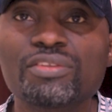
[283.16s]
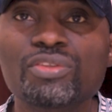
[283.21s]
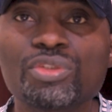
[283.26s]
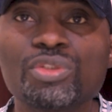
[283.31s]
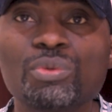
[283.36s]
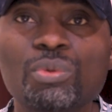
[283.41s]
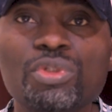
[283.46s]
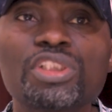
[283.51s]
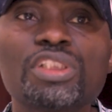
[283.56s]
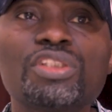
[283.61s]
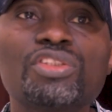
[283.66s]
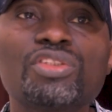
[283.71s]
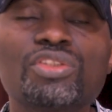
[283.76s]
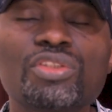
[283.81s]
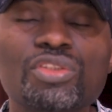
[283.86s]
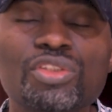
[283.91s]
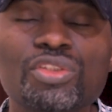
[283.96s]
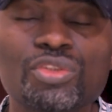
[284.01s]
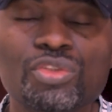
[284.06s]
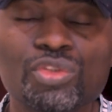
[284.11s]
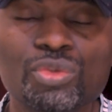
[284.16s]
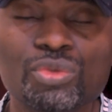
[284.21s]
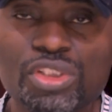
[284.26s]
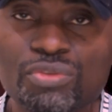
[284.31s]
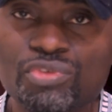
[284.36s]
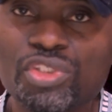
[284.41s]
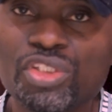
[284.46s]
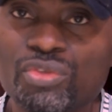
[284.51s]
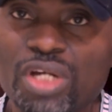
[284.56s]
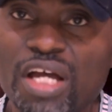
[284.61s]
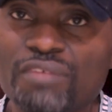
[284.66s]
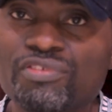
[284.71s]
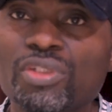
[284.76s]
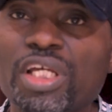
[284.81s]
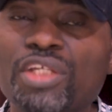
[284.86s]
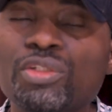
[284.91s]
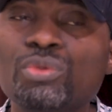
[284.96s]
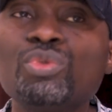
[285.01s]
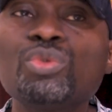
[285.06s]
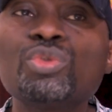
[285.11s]
So you want it to give you a draft so
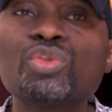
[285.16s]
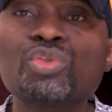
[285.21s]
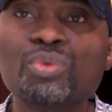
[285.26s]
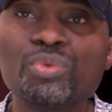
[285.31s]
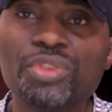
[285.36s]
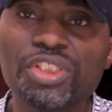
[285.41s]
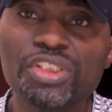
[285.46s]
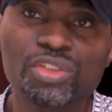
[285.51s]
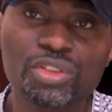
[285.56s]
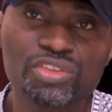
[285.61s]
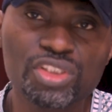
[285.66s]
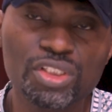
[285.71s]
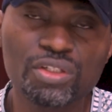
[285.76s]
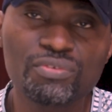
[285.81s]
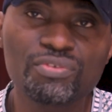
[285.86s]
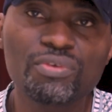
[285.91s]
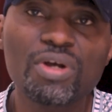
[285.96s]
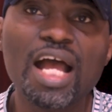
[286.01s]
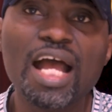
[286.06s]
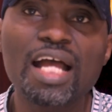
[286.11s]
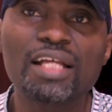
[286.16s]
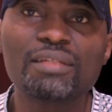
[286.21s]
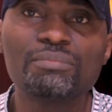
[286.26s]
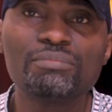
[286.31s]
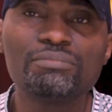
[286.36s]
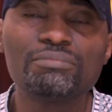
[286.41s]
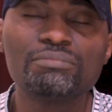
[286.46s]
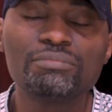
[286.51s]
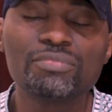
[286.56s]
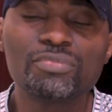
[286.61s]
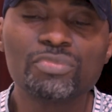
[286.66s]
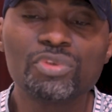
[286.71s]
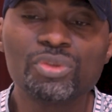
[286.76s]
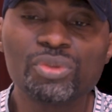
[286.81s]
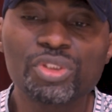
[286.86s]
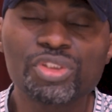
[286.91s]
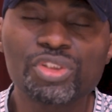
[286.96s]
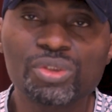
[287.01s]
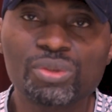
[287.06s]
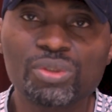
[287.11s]
that you look through it yourself and
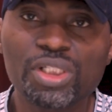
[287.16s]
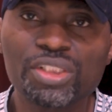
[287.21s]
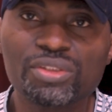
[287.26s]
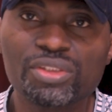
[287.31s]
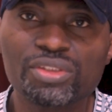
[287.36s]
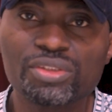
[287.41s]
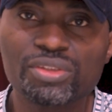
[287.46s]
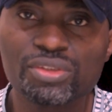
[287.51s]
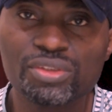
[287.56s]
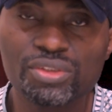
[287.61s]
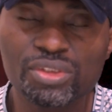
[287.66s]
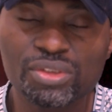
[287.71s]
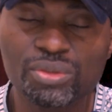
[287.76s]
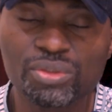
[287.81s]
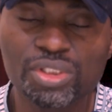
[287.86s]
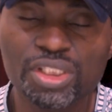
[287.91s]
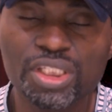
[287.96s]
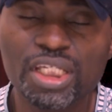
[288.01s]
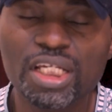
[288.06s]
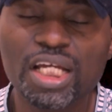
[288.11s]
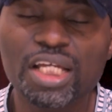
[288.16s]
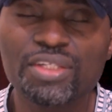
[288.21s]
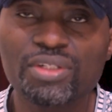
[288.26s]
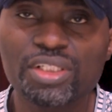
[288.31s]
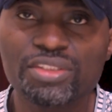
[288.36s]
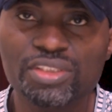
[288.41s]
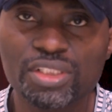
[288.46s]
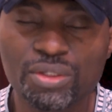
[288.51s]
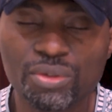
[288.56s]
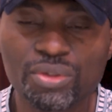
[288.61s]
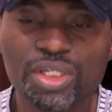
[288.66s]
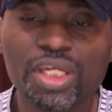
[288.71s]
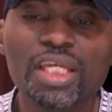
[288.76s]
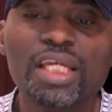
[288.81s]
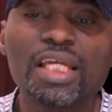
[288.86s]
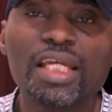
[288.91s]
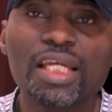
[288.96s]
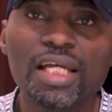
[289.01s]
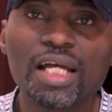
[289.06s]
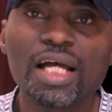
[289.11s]
you're sure and you're okay, and you can say, okay,
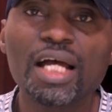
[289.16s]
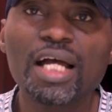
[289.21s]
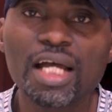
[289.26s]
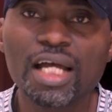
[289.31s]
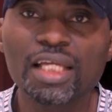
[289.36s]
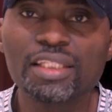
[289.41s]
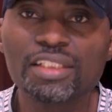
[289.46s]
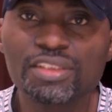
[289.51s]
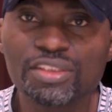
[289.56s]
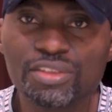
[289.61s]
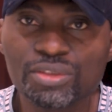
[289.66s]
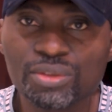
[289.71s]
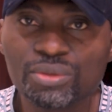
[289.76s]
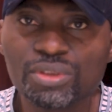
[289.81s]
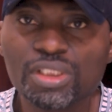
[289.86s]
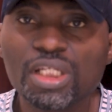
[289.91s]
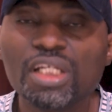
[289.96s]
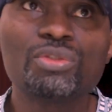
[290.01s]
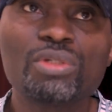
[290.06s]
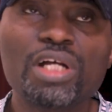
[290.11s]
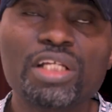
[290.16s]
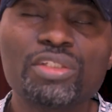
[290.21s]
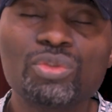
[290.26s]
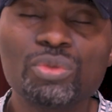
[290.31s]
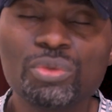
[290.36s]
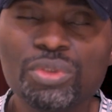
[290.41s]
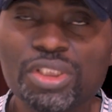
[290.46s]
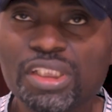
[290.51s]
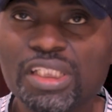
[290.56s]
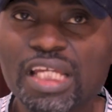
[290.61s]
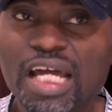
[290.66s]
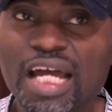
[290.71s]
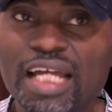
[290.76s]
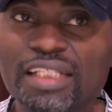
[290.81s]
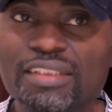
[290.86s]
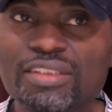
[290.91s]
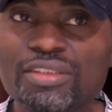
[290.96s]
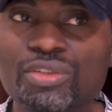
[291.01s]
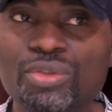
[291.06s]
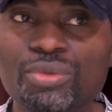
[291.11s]
this is good. You are doing
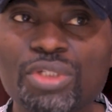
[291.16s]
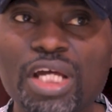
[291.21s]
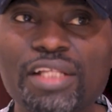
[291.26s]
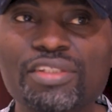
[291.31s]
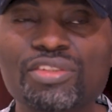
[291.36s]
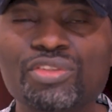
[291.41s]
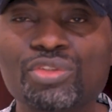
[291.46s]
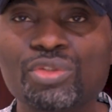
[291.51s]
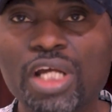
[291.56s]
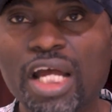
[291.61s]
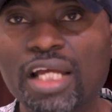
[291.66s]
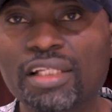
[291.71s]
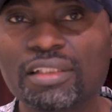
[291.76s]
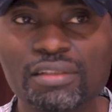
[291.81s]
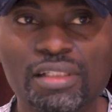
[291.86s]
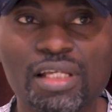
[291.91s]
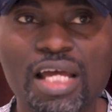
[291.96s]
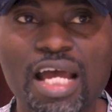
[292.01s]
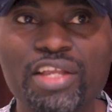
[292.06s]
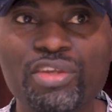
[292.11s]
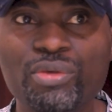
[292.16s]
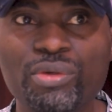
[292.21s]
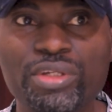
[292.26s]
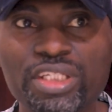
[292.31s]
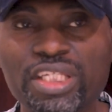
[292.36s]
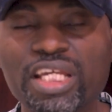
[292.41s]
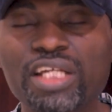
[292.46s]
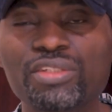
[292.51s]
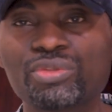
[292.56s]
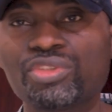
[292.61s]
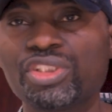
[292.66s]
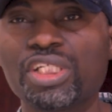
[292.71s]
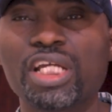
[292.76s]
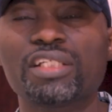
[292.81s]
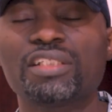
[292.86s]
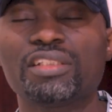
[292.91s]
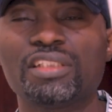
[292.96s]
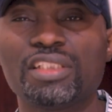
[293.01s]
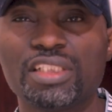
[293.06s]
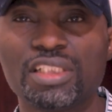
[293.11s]
that so that you can actually get to
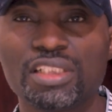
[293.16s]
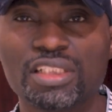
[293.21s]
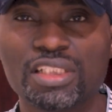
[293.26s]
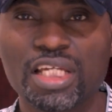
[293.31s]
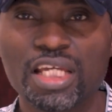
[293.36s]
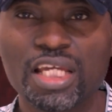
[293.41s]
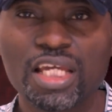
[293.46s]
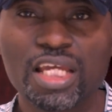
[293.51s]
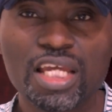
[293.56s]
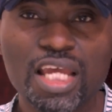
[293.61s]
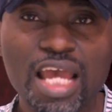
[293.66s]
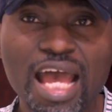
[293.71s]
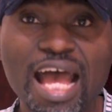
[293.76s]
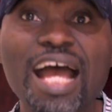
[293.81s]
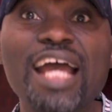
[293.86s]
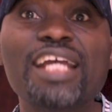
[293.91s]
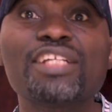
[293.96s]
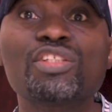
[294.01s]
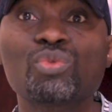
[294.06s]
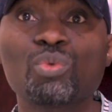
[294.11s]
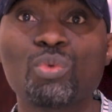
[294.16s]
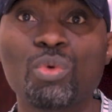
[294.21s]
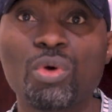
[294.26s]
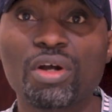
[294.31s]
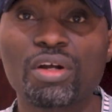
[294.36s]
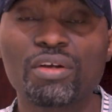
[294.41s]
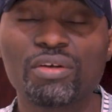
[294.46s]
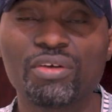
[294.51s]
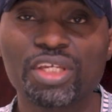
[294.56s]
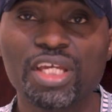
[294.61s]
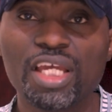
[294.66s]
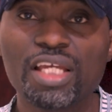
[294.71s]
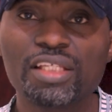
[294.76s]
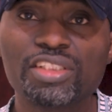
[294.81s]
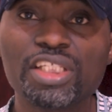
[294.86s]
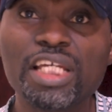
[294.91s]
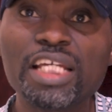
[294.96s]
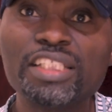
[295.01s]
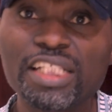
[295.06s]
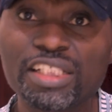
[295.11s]
check the AI's work, okay,
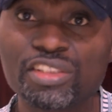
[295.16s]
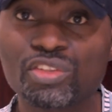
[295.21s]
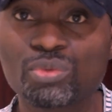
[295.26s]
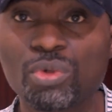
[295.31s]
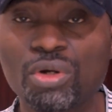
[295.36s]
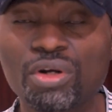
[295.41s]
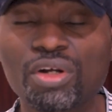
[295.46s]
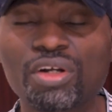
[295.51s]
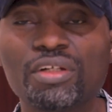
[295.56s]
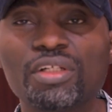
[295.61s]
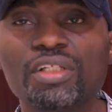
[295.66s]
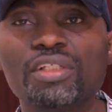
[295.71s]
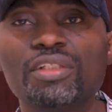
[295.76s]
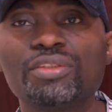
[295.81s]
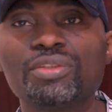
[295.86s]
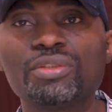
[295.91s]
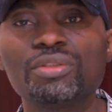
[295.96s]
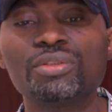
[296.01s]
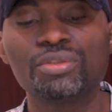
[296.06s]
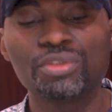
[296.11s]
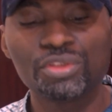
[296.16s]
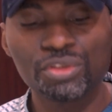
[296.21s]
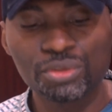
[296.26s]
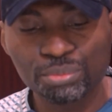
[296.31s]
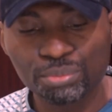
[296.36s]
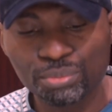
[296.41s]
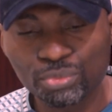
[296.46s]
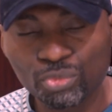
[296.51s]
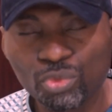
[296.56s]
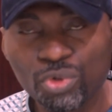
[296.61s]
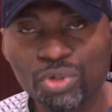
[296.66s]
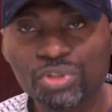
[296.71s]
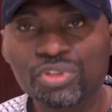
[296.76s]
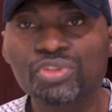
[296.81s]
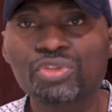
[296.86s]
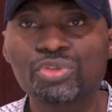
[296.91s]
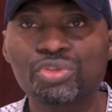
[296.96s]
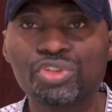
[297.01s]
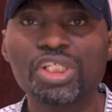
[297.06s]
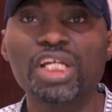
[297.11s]
the agent's work. You
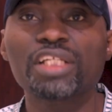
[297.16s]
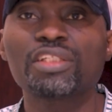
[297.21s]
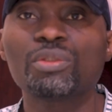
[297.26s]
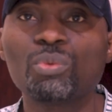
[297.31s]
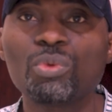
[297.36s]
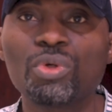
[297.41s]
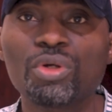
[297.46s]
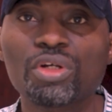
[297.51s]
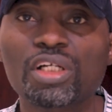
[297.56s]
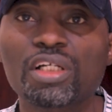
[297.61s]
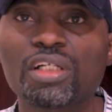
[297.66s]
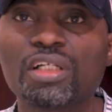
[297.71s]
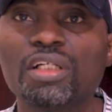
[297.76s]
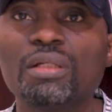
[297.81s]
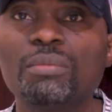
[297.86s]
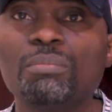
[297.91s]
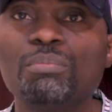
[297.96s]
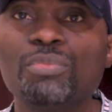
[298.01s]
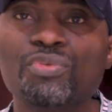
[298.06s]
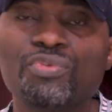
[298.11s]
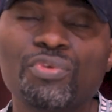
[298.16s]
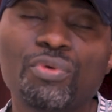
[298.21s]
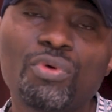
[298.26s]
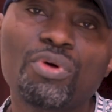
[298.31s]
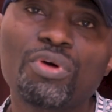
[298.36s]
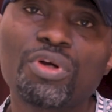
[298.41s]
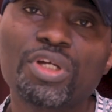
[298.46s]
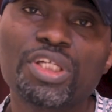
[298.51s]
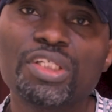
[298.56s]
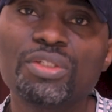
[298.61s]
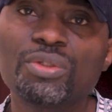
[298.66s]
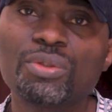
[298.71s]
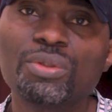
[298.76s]
want to check the work before